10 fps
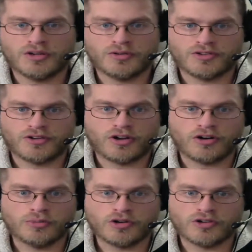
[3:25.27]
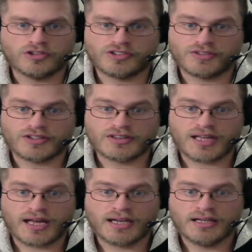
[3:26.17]
go into long war, stuff like
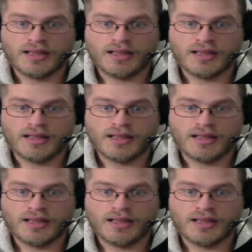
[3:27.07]
that.